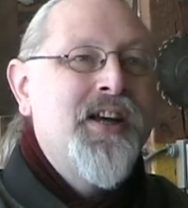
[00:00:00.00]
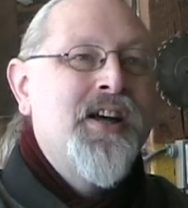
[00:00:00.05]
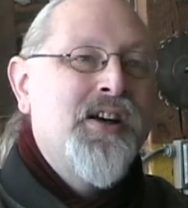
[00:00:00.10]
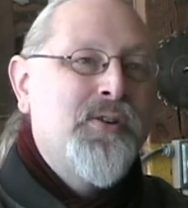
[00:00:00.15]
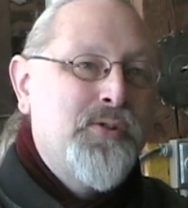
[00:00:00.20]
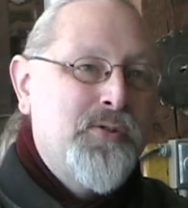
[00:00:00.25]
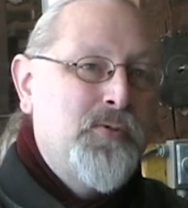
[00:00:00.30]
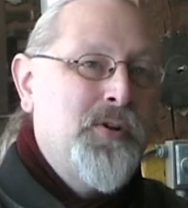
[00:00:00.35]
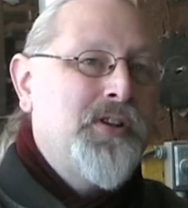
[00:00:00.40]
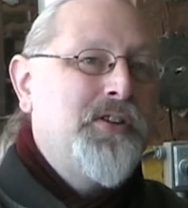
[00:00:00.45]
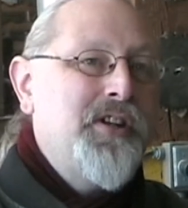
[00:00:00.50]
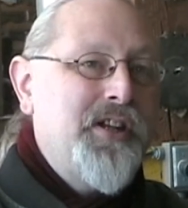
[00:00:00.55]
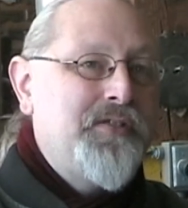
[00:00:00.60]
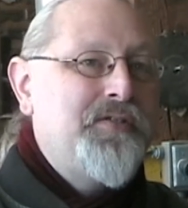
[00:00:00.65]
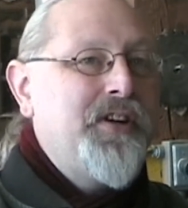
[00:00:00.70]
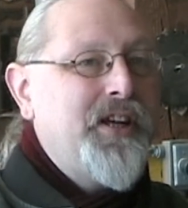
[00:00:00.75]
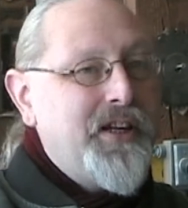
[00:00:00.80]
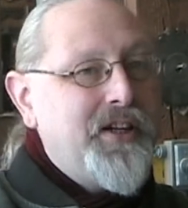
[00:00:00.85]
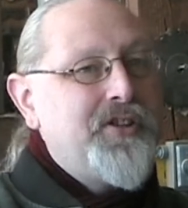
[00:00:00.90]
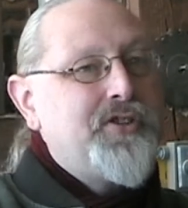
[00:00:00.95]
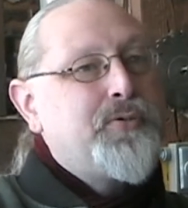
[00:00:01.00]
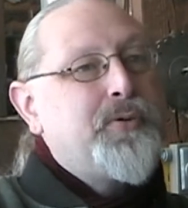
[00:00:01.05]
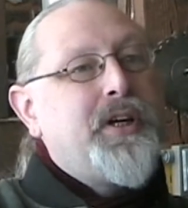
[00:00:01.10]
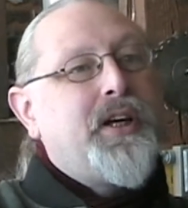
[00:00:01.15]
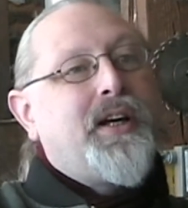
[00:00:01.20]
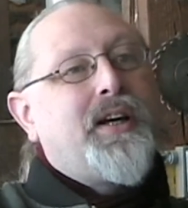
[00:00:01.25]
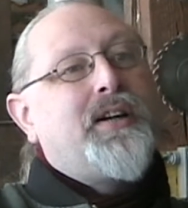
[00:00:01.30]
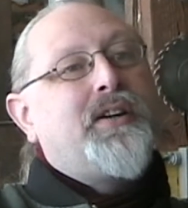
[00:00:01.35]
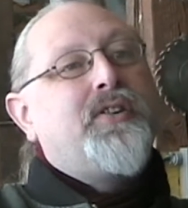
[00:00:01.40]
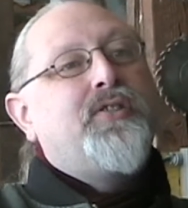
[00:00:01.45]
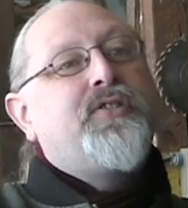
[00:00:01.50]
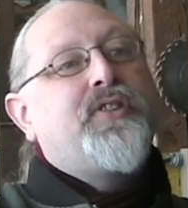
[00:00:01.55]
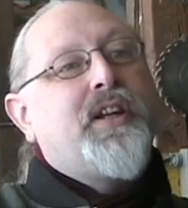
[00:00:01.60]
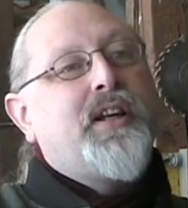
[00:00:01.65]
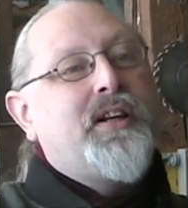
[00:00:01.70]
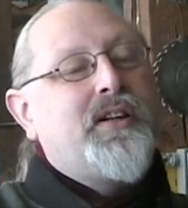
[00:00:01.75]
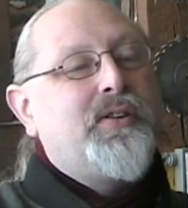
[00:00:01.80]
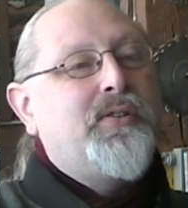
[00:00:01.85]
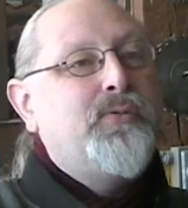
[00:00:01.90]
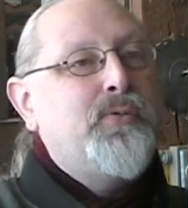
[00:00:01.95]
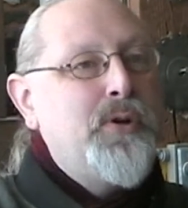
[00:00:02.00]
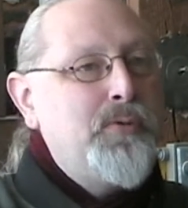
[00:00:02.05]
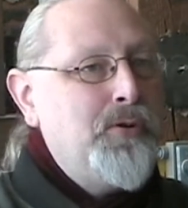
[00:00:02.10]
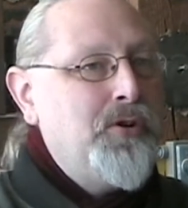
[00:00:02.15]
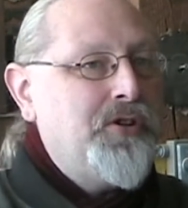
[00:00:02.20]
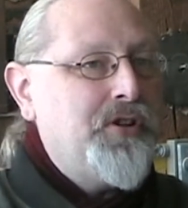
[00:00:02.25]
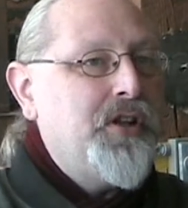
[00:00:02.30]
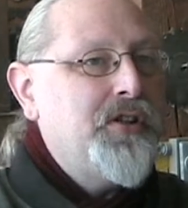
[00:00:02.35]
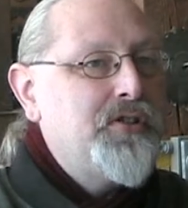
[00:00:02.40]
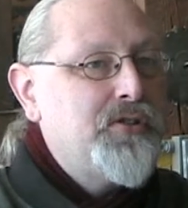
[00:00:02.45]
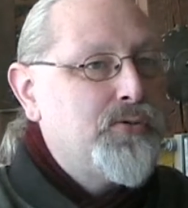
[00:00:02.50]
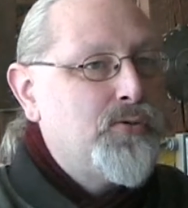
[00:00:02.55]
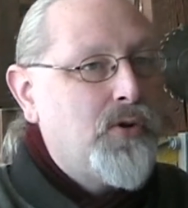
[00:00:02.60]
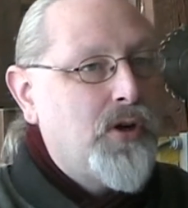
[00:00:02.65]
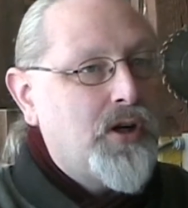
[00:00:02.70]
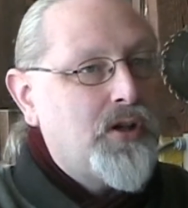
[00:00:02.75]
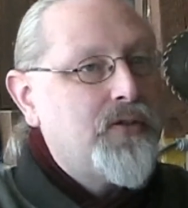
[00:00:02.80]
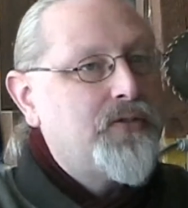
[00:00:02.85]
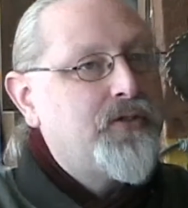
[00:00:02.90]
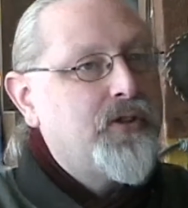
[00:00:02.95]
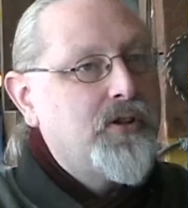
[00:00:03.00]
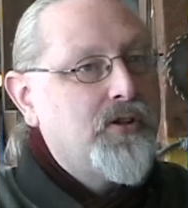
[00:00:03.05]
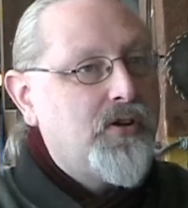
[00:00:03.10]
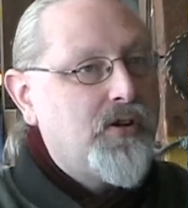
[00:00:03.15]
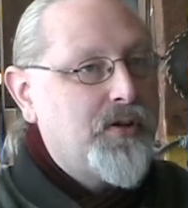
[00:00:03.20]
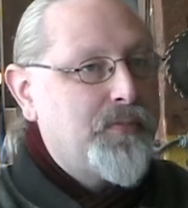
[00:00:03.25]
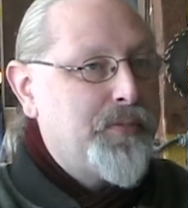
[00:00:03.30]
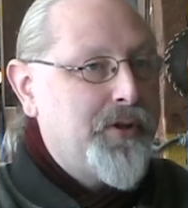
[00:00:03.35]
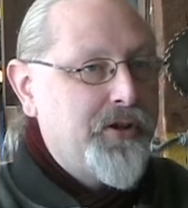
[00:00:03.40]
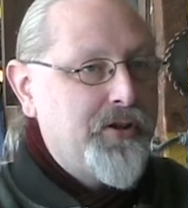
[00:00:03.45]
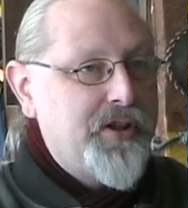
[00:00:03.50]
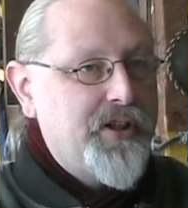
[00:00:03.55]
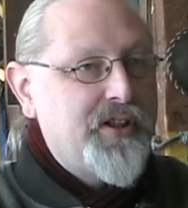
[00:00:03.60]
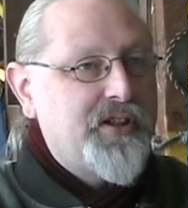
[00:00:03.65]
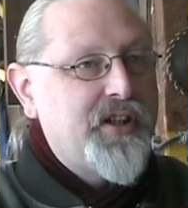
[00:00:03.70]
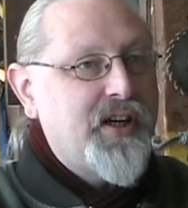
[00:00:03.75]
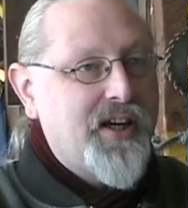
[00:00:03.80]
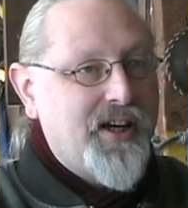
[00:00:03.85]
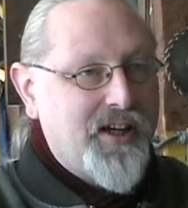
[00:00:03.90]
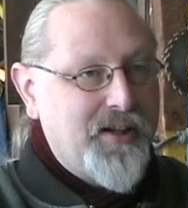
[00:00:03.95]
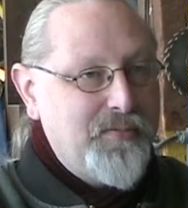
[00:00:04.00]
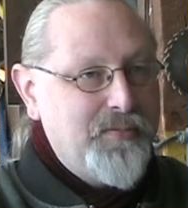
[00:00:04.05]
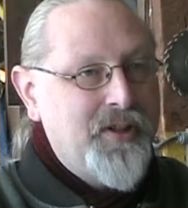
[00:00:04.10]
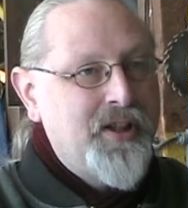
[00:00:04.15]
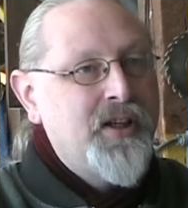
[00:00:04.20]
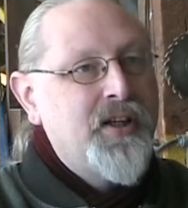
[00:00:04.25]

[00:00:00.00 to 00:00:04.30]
One advantage we had is that we weren't underwater for a long period of time.